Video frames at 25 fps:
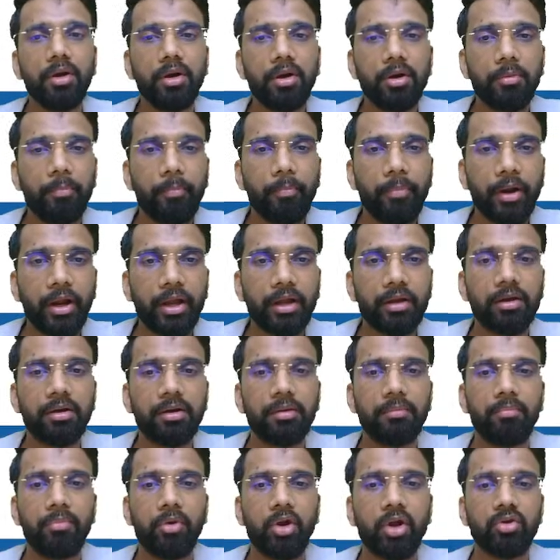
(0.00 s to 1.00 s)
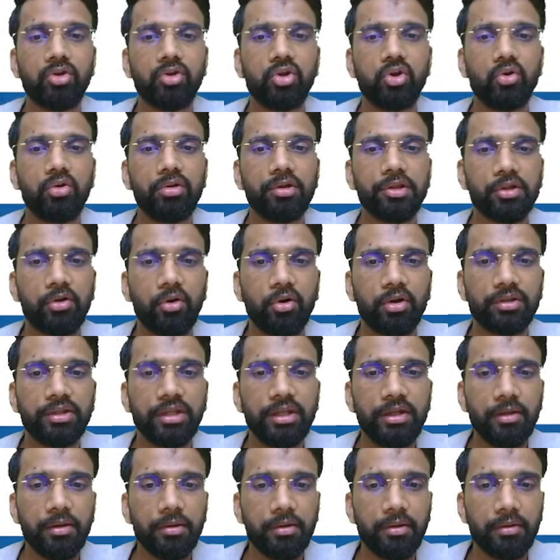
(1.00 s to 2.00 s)
bronchioles or
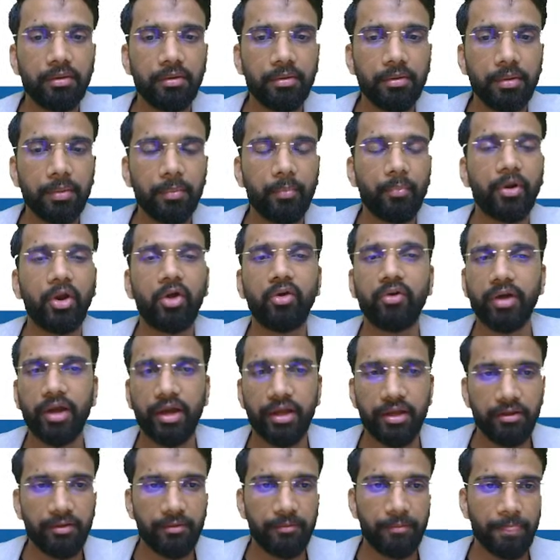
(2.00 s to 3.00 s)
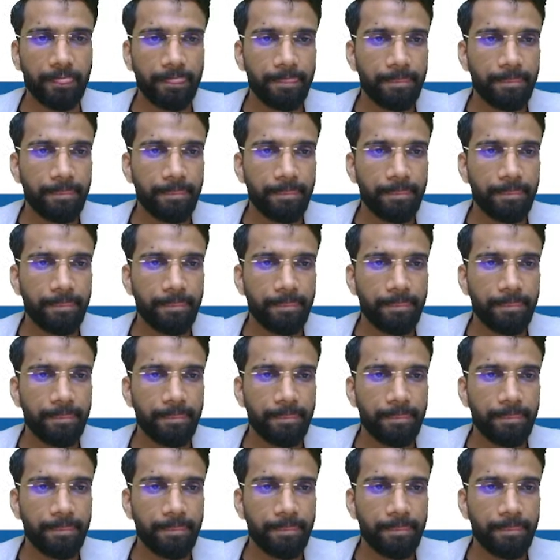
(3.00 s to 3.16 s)
the bronchi.